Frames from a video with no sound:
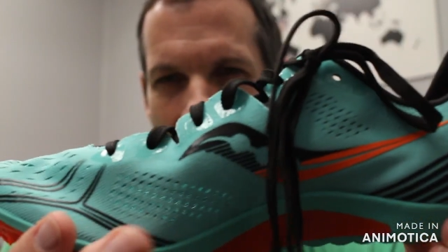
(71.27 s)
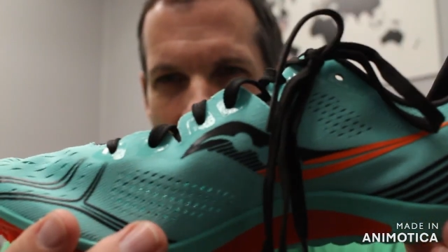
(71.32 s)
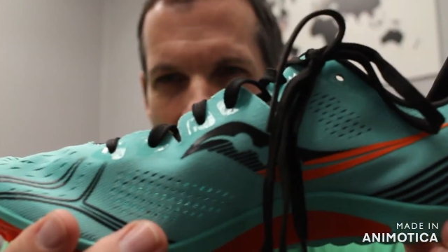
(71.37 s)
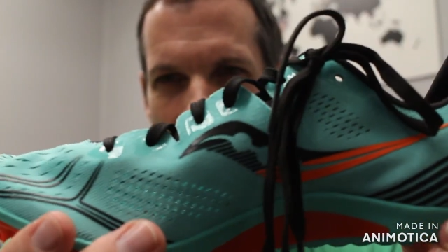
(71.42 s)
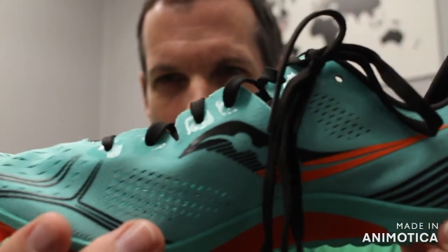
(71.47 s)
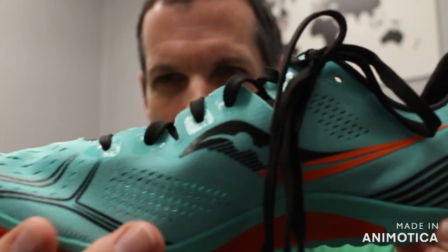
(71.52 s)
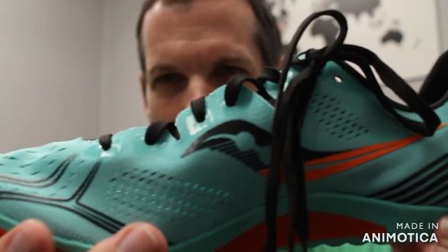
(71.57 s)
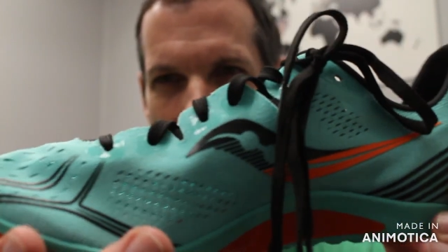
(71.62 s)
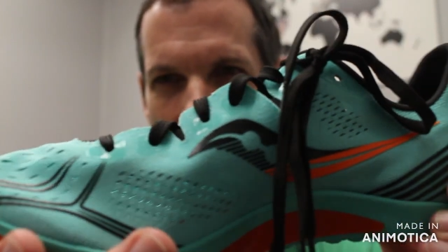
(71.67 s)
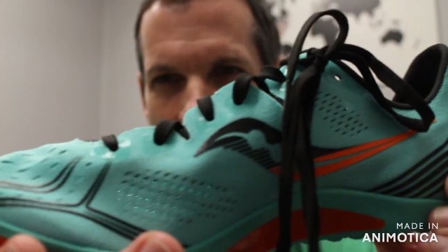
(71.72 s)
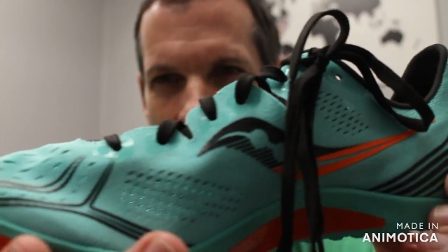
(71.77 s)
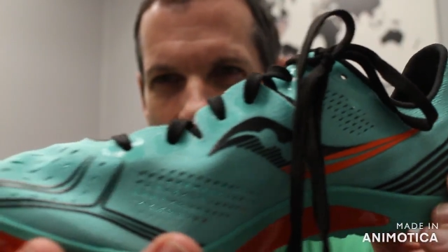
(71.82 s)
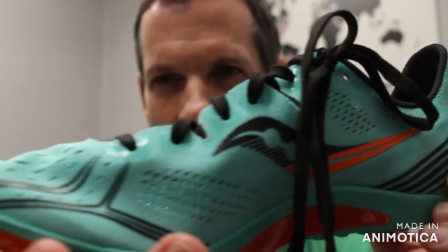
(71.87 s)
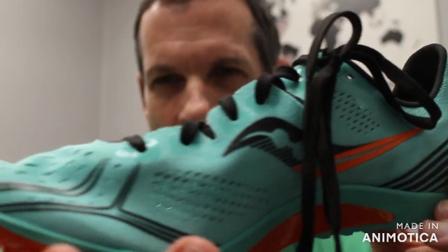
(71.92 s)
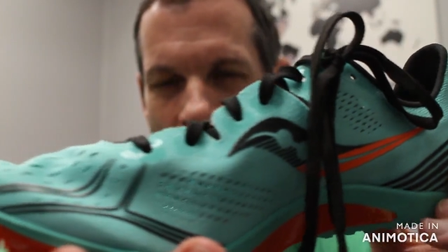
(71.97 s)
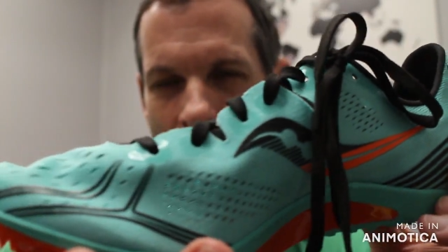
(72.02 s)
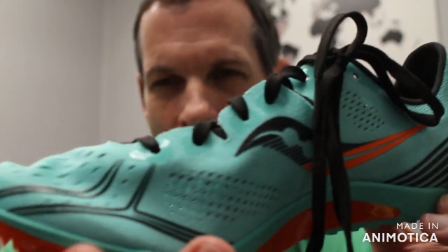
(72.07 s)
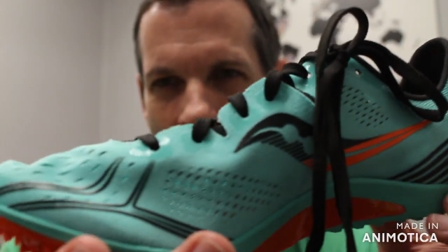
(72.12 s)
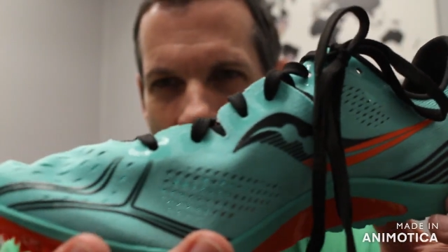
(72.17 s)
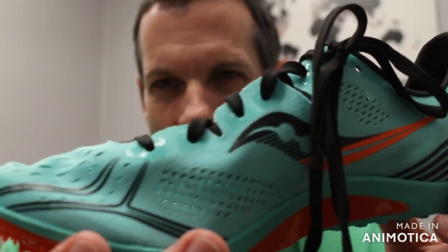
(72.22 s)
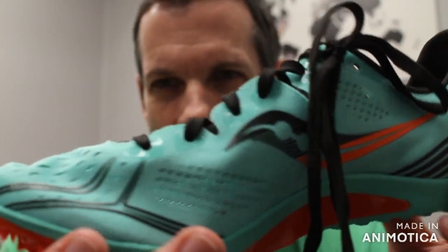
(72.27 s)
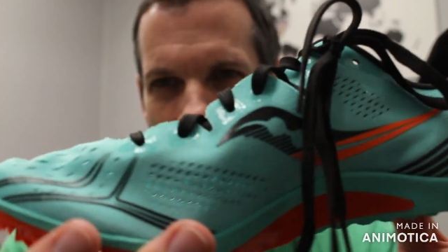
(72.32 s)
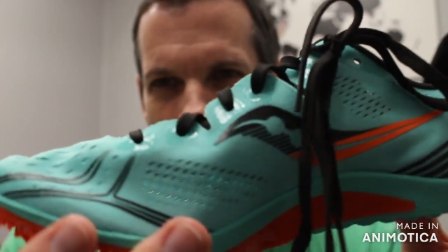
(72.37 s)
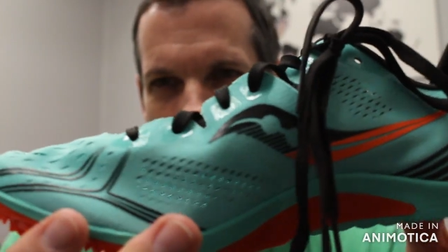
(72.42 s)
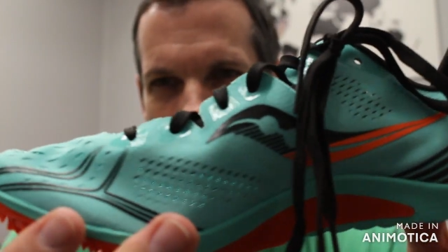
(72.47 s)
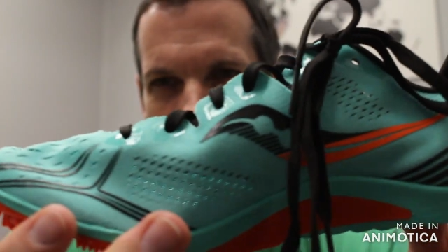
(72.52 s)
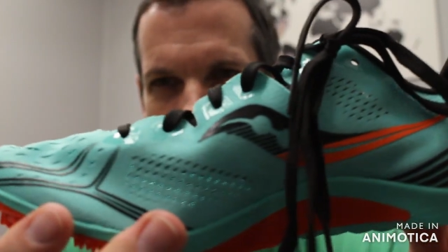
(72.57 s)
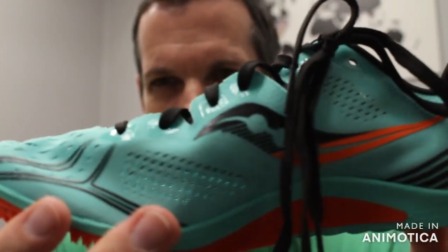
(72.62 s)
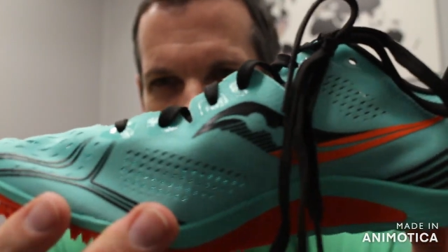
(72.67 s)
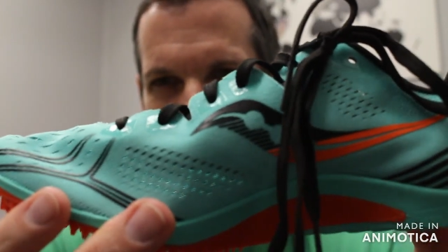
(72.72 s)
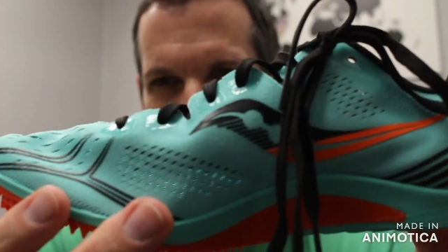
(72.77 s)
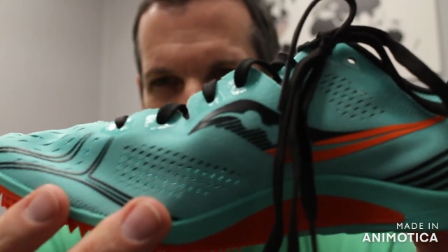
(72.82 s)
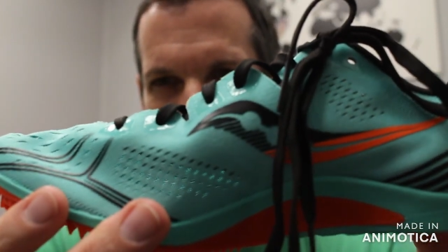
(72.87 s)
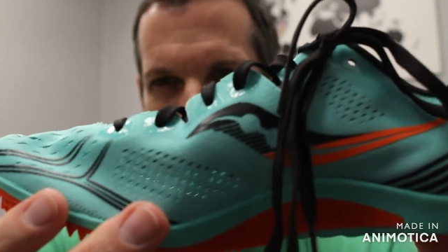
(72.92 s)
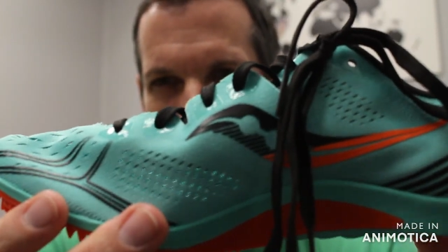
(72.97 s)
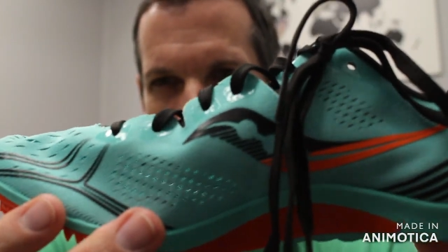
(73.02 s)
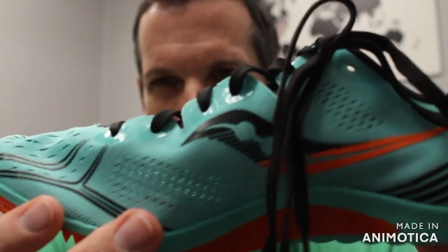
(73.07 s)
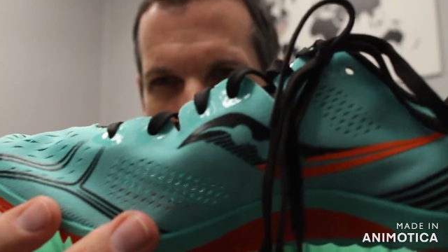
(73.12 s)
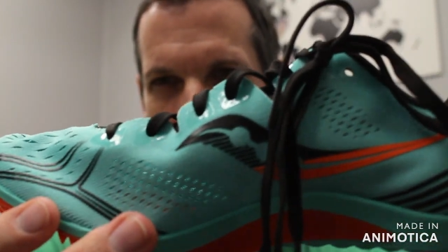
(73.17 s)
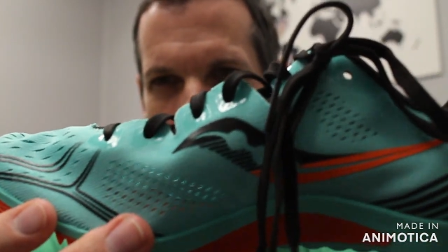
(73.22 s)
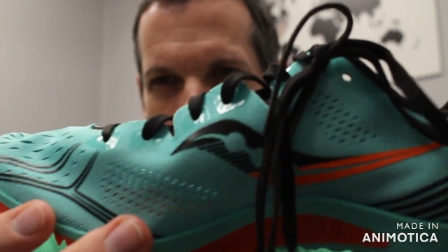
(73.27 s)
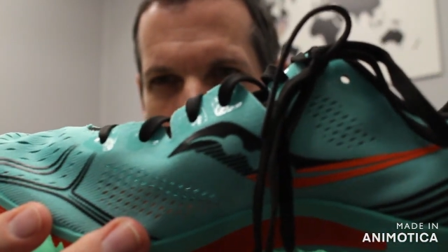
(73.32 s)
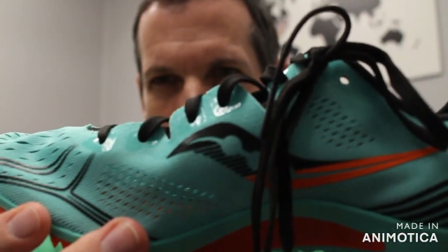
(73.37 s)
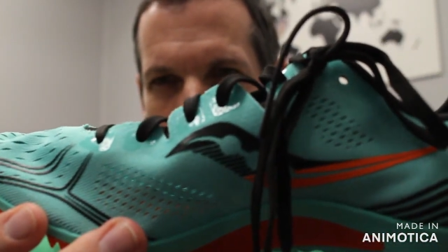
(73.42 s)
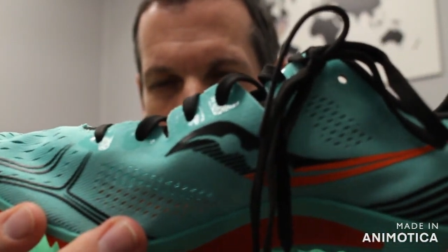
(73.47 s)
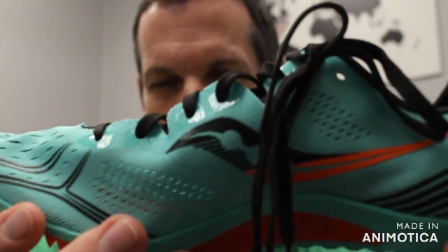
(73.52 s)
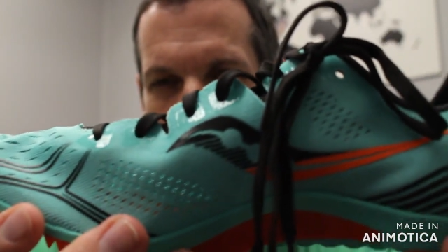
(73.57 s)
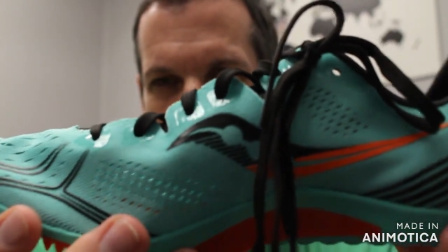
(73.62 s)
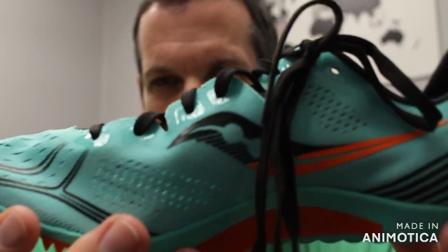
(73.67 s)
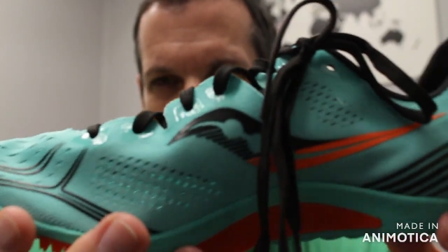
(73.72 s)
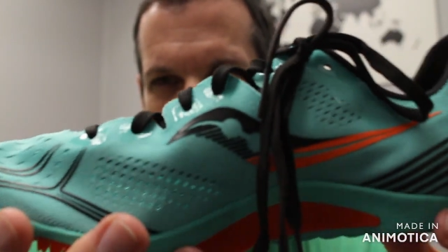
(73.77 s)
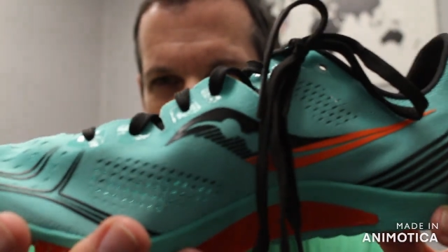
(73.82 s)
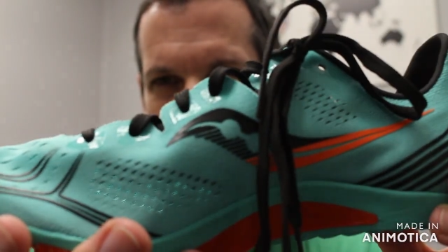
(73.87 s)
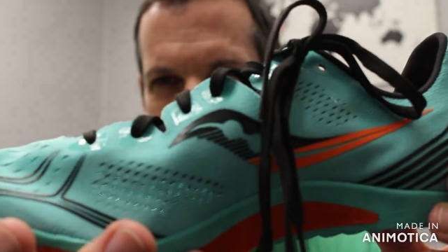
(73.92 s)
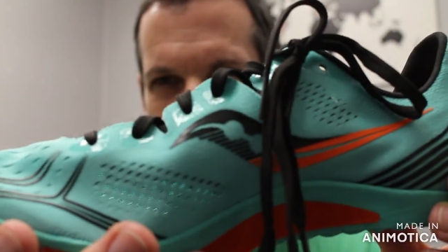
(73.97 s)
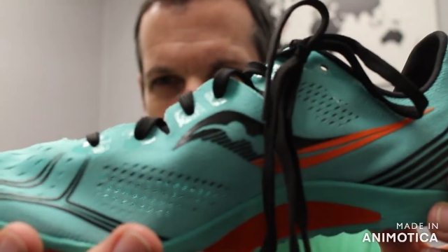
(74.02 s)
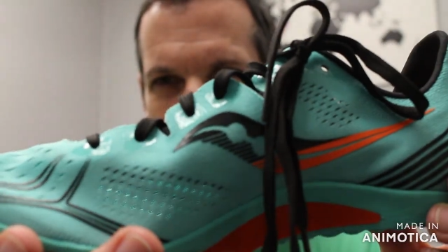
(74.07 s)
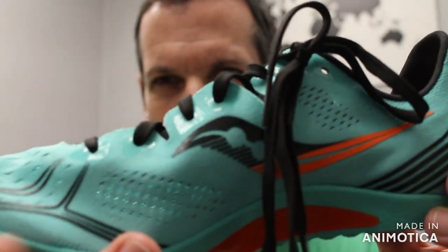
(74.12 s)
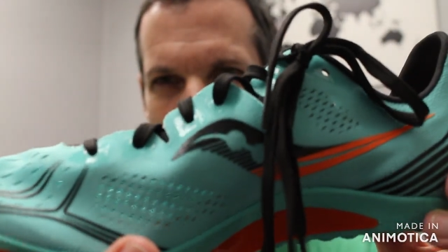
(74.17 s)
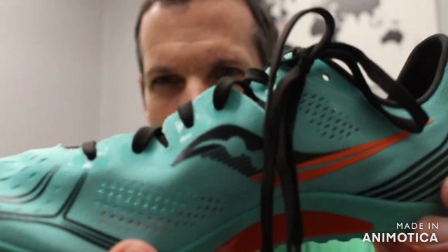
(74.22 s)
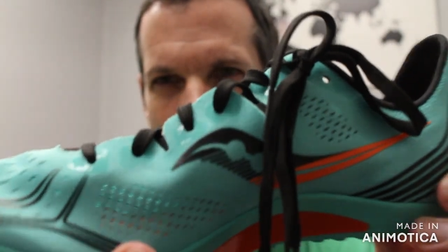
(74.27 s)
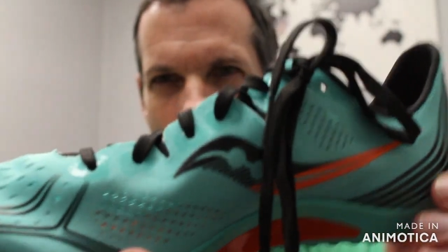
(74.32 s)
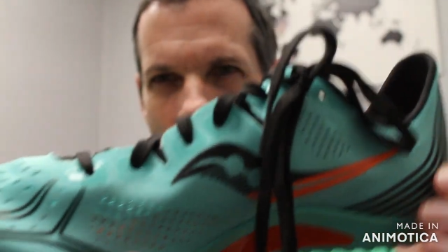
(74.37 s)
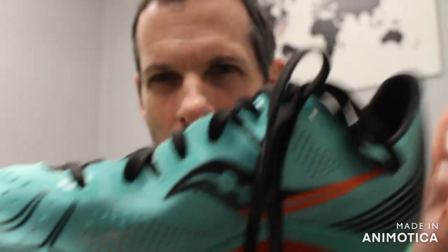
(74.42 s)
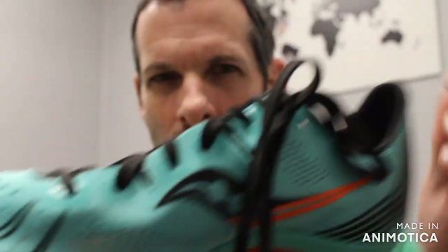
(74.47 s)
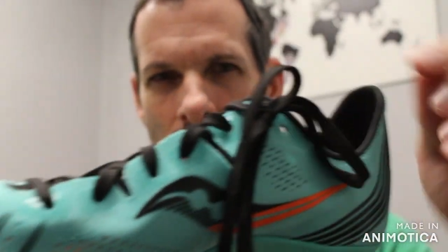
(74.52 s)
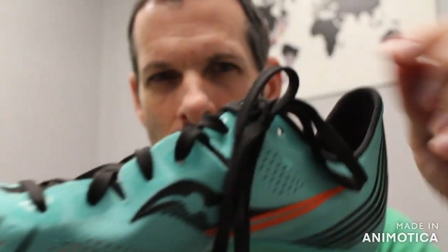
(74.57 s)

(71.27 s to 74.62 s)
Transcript: to add structure and support on the shoe.